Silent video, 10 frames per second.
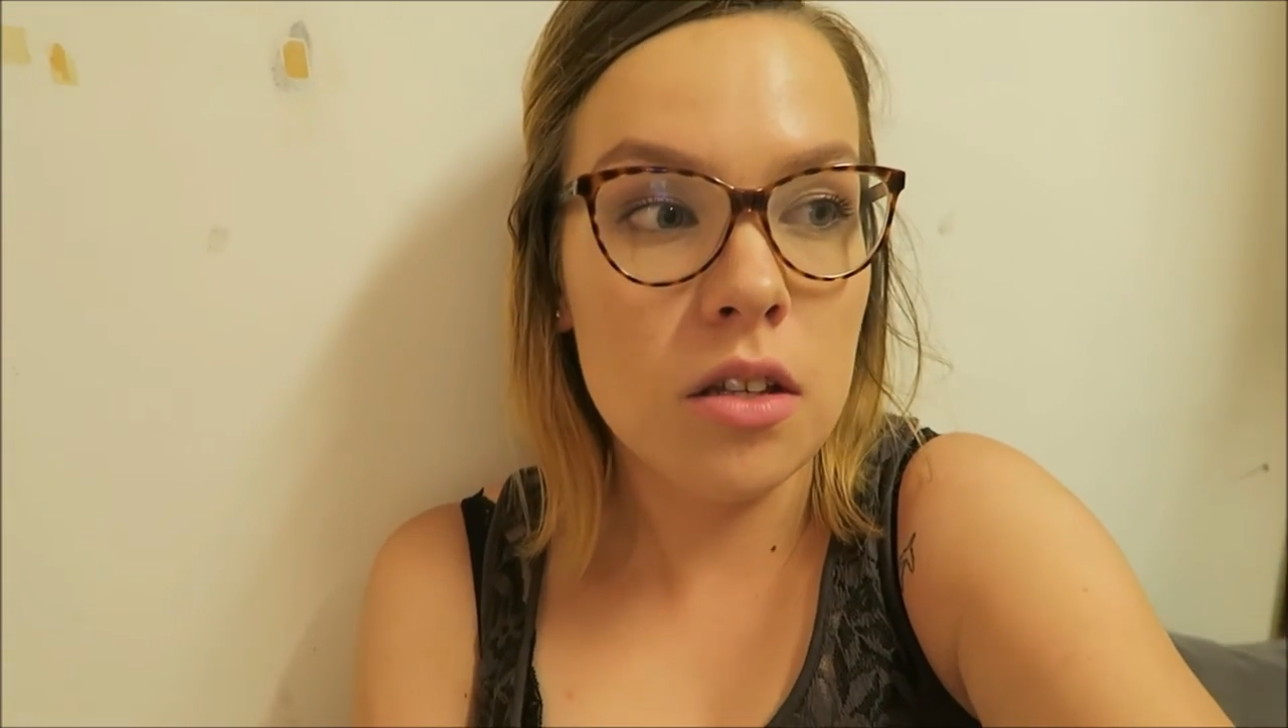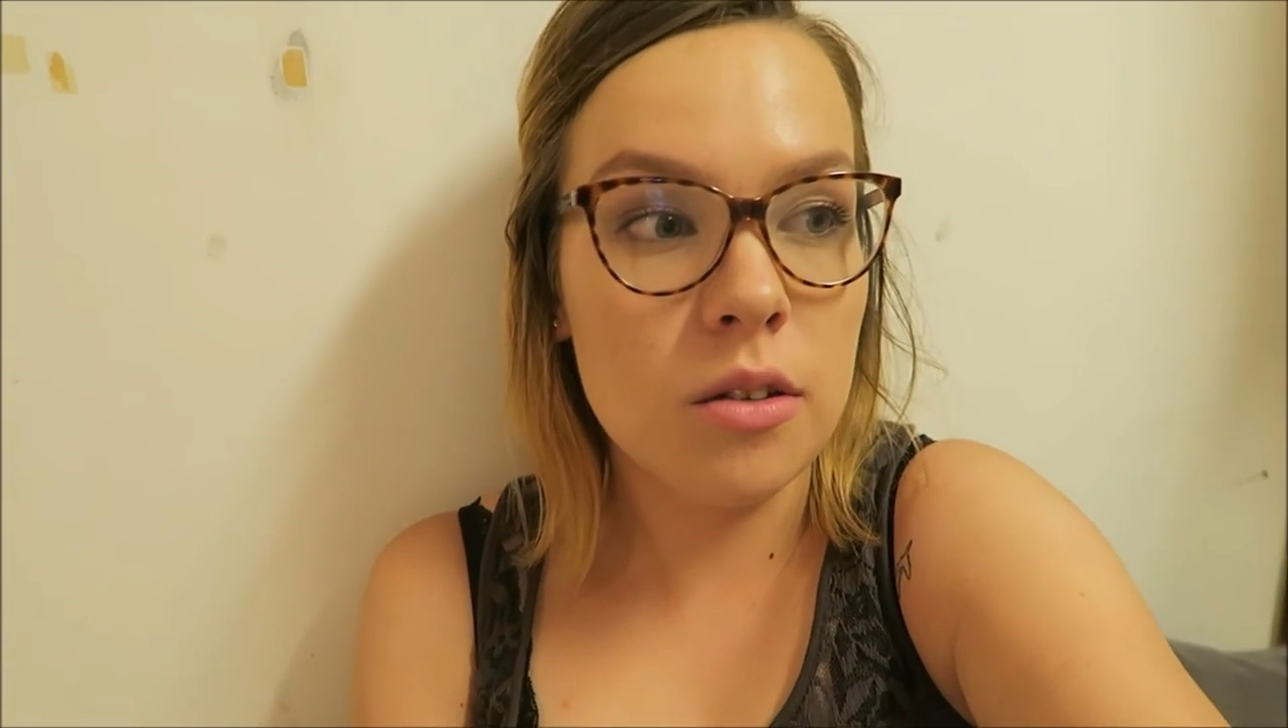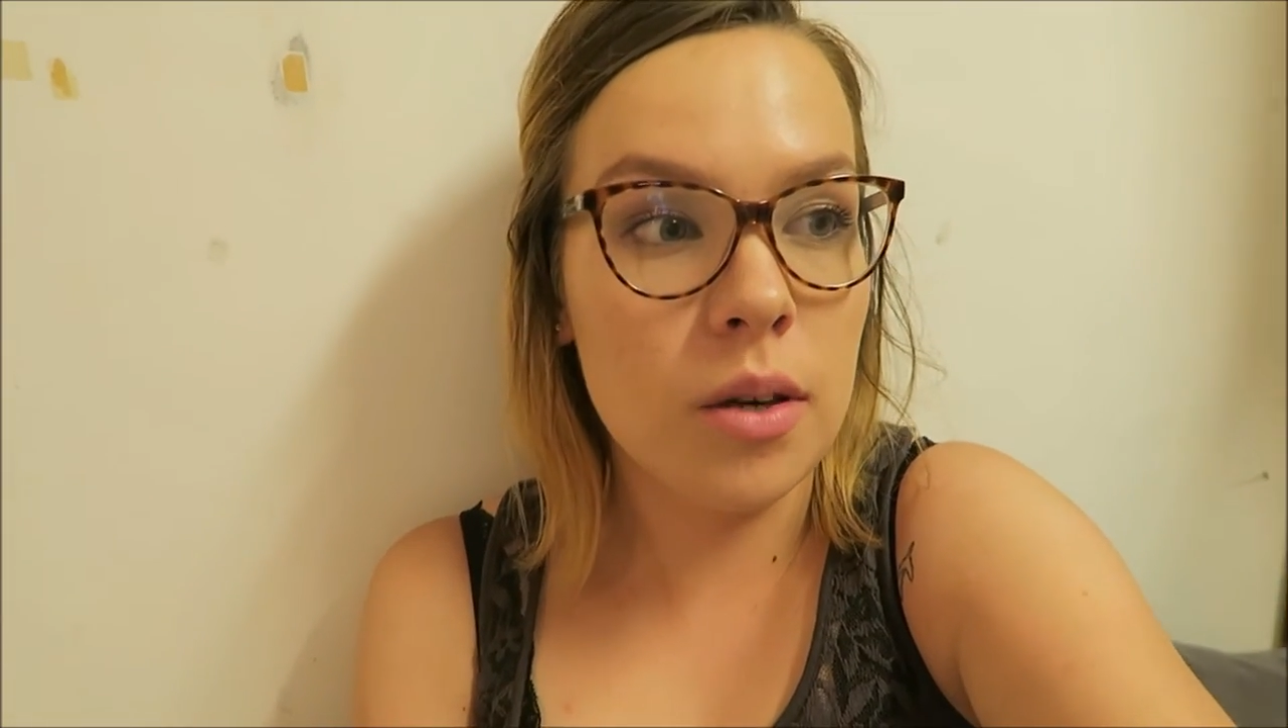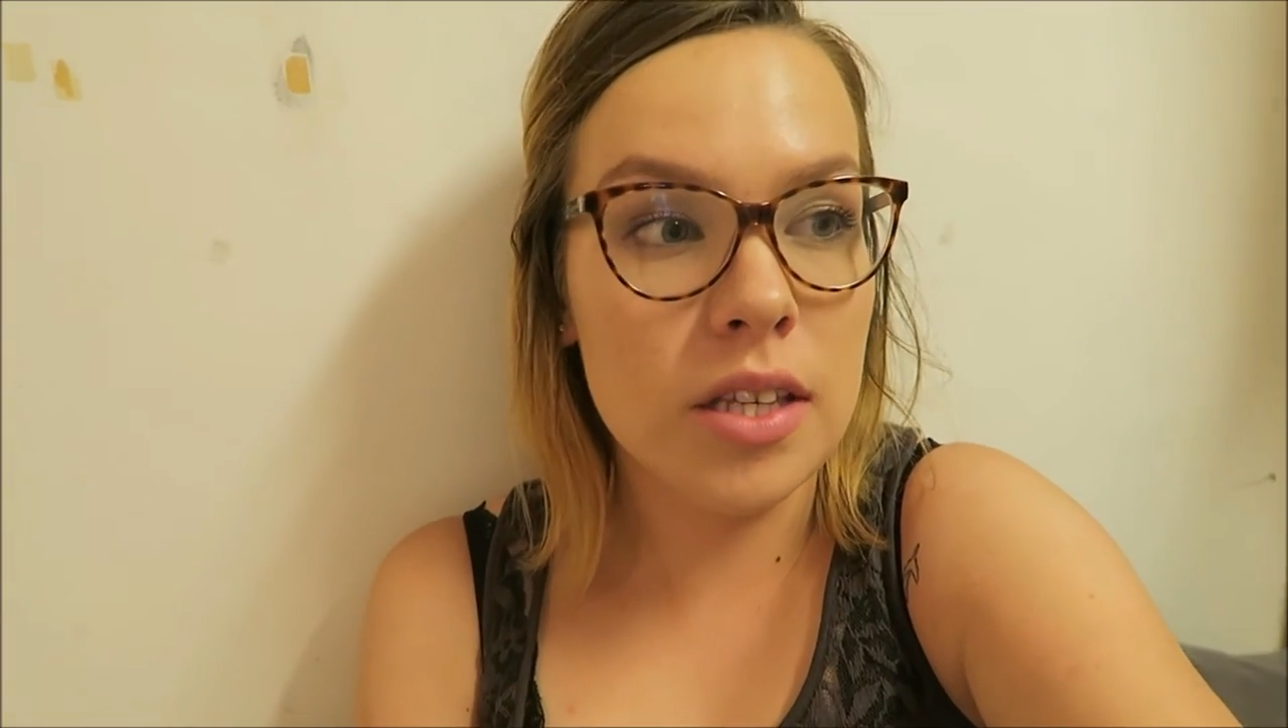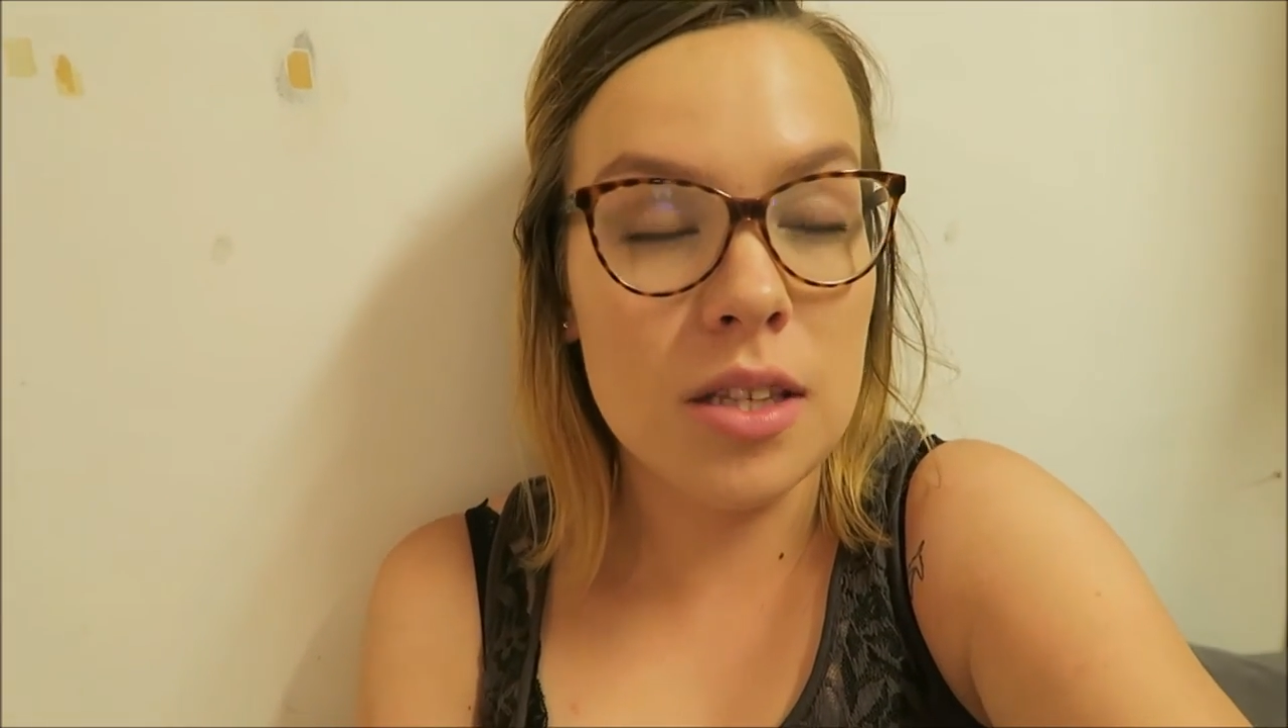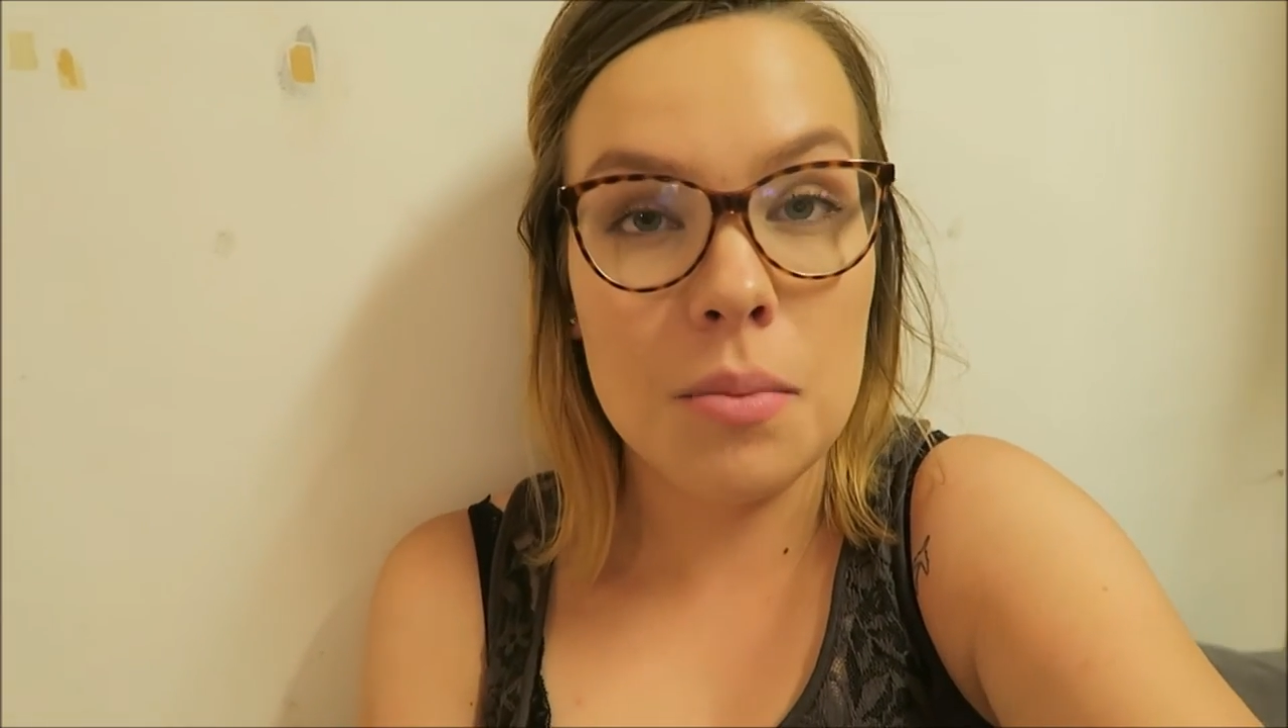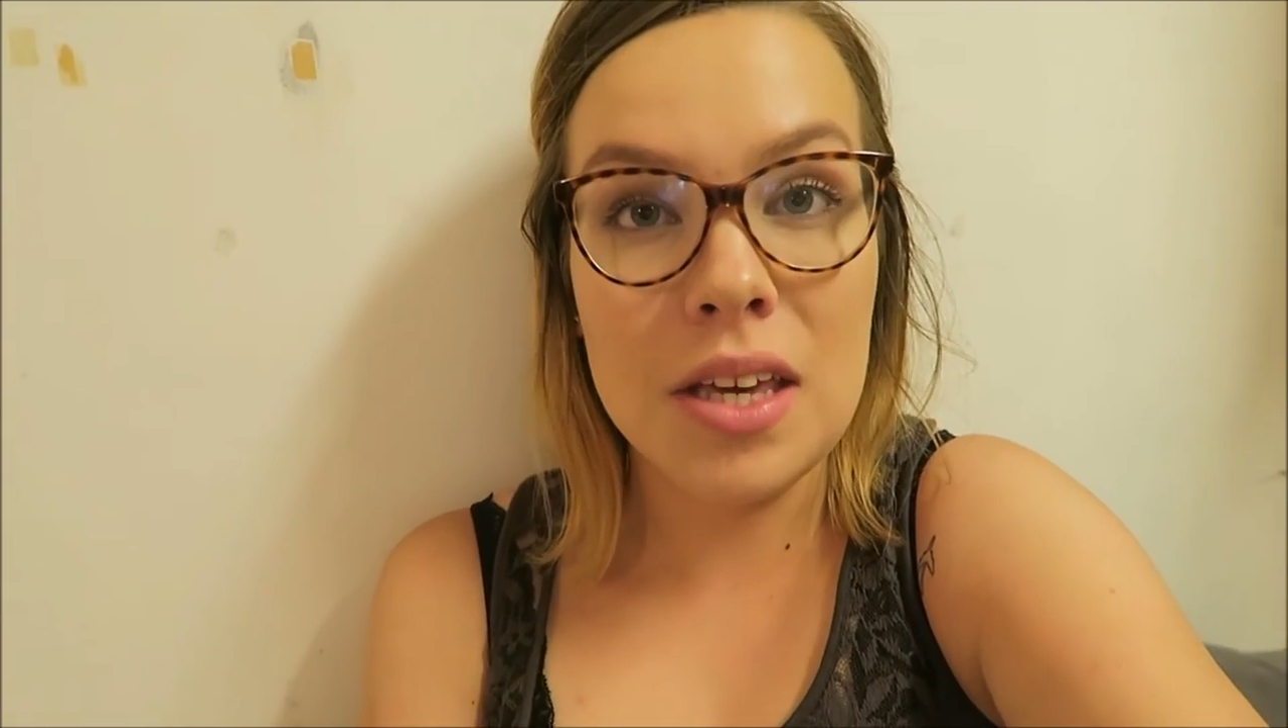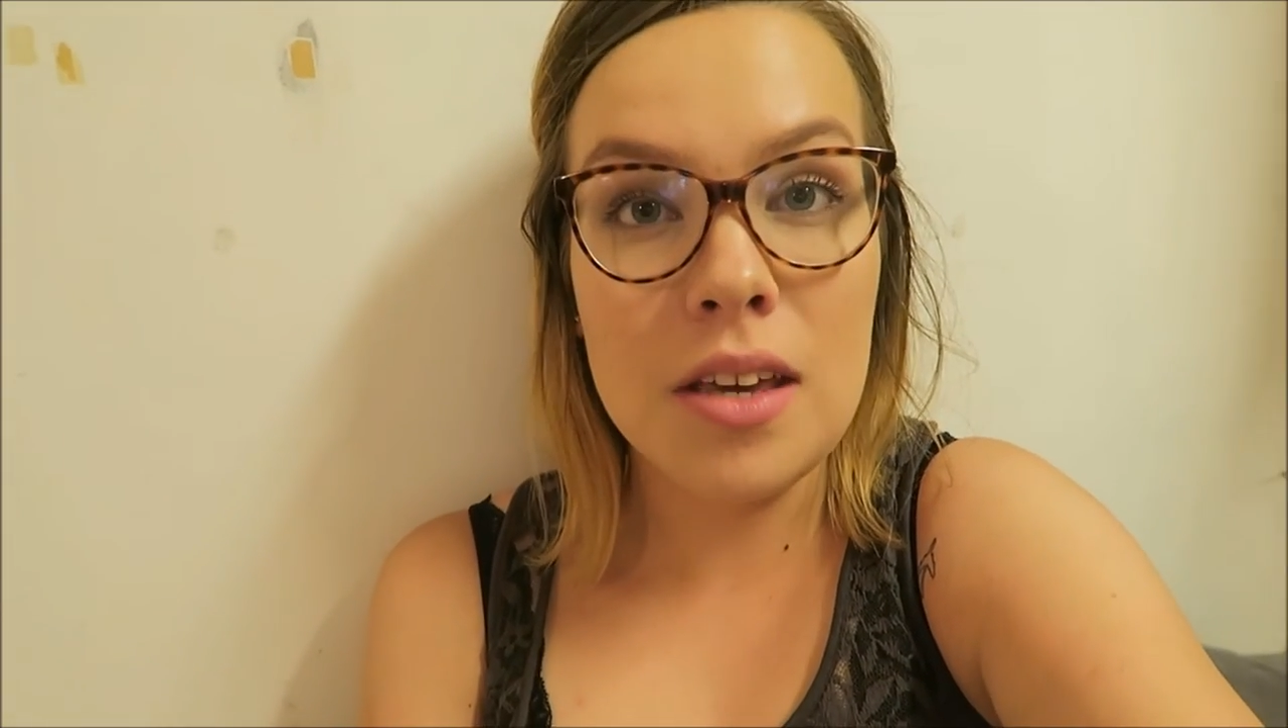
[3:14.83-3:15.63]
doing some